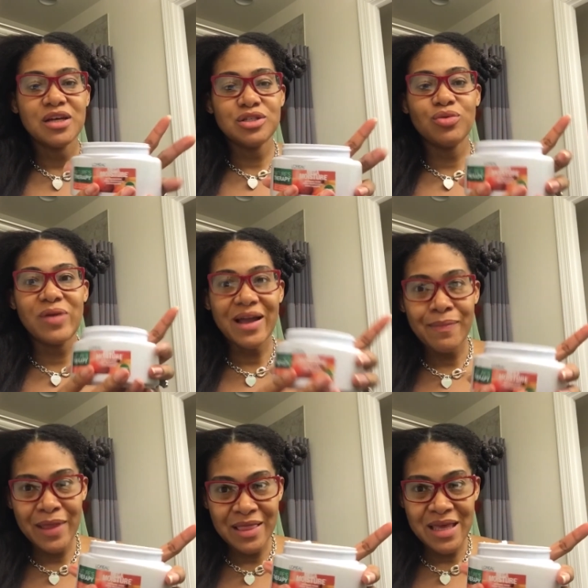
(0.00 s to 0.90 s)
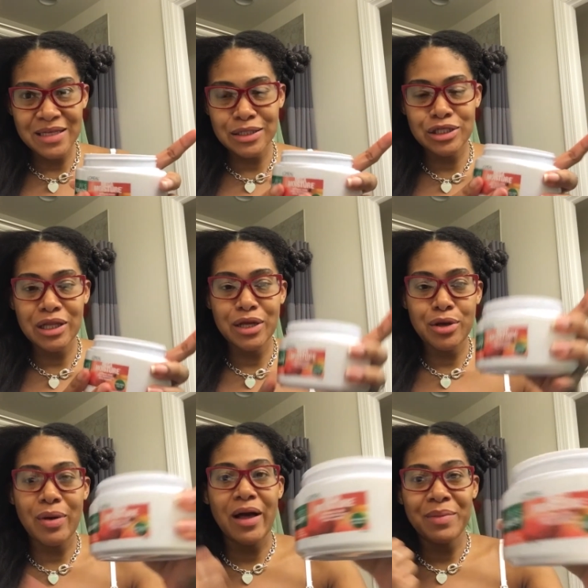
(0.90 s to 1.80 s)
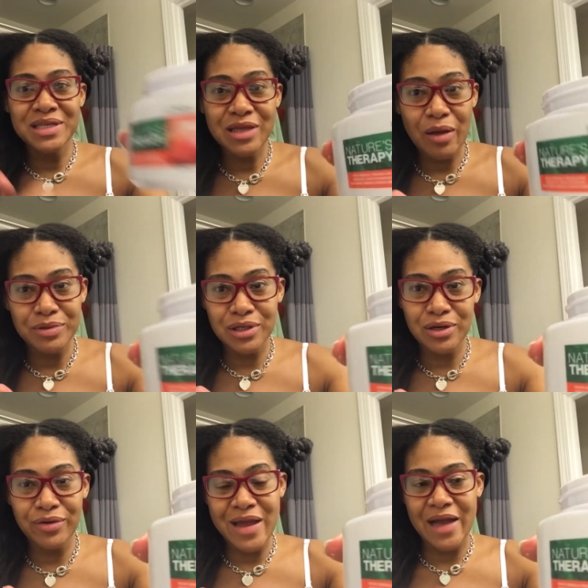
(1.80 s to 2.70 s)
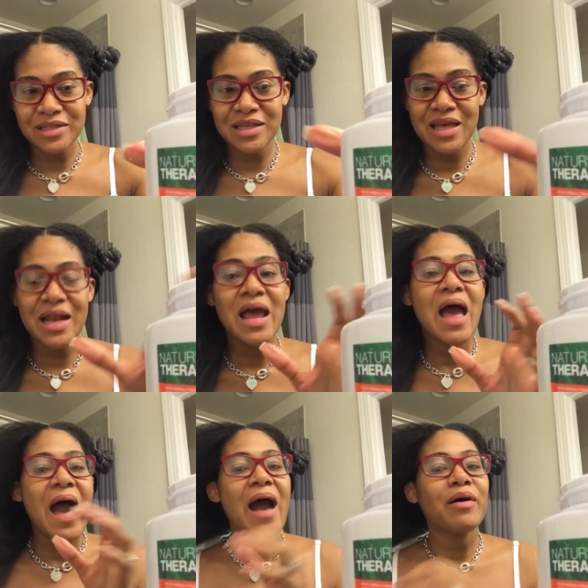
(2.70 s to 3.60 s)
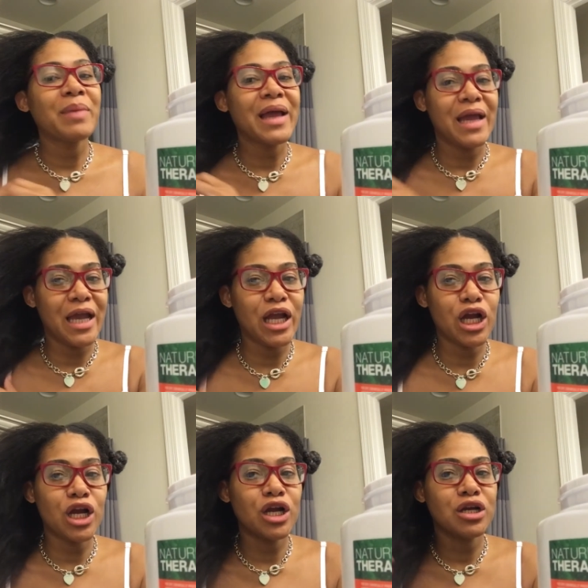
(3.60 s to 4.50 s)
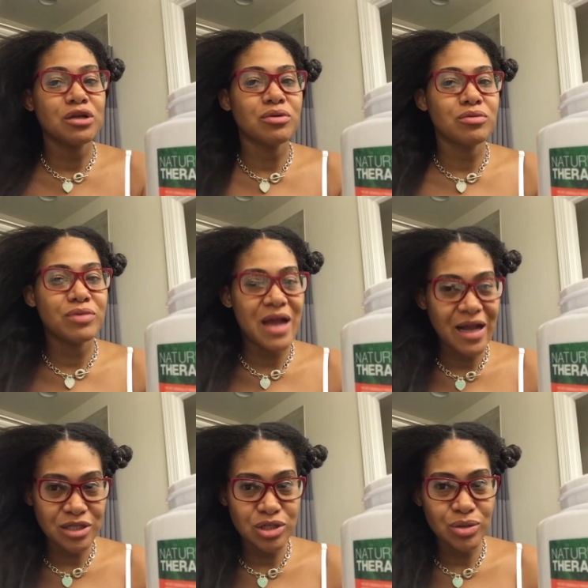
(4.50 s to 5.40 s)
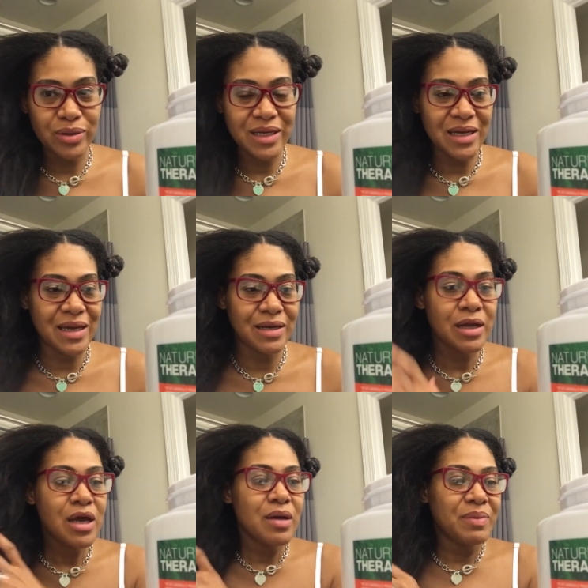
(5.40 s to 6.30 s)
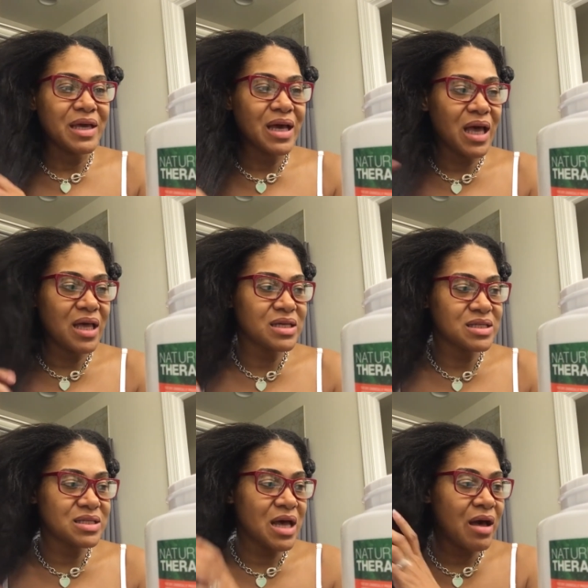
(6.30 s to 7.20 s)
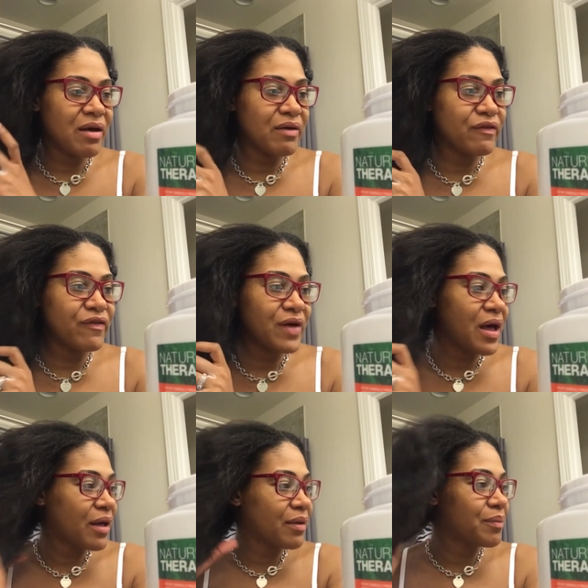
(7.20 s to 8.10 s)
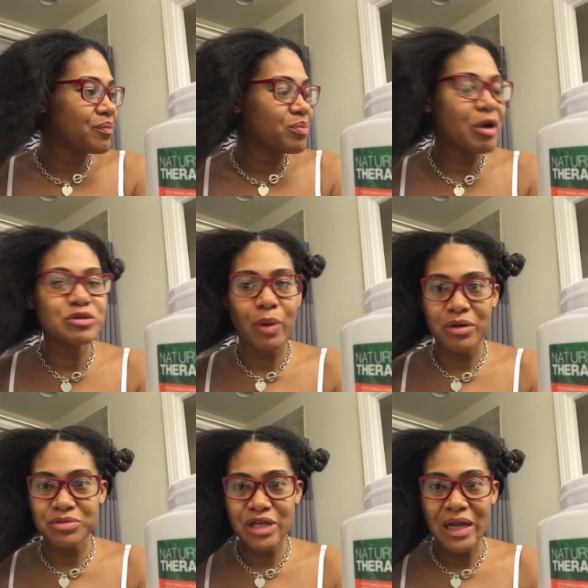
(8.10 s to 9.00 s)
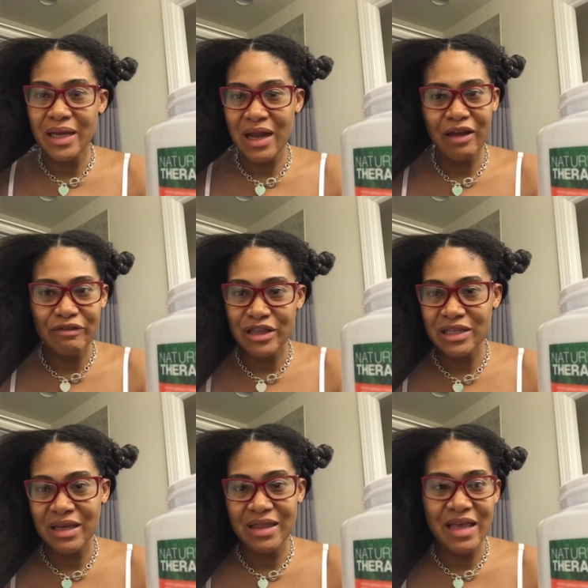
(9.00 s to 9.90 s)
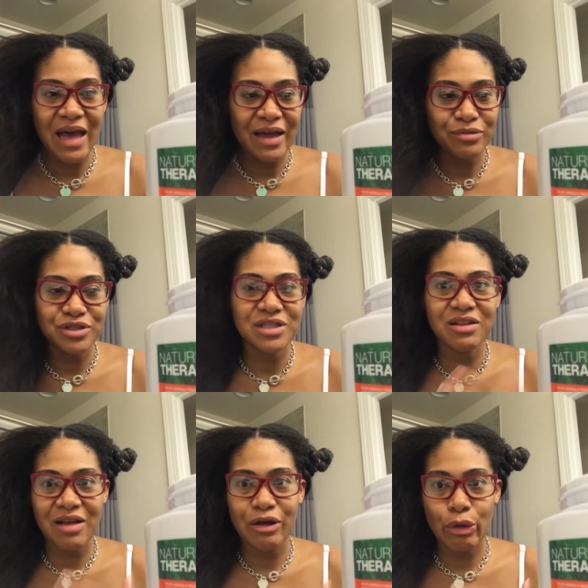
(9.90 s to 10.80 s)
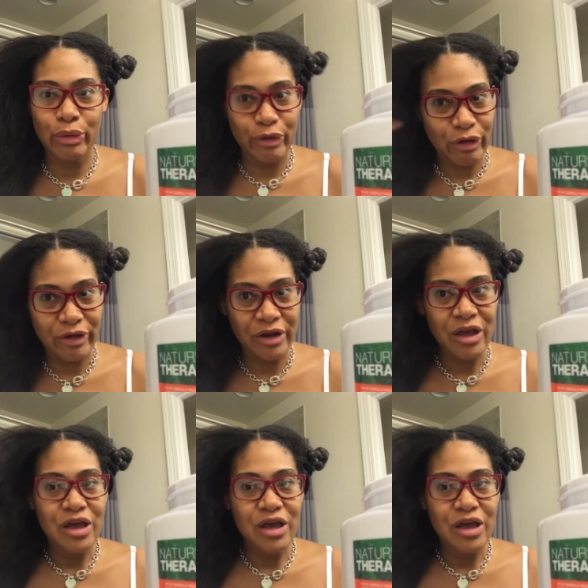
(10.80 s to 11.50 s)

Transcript: to recommend things until I know how my scalp is going to react to it, how my hair reacts to it and because of um, postpartum shedding and everything like that it was just a lot going on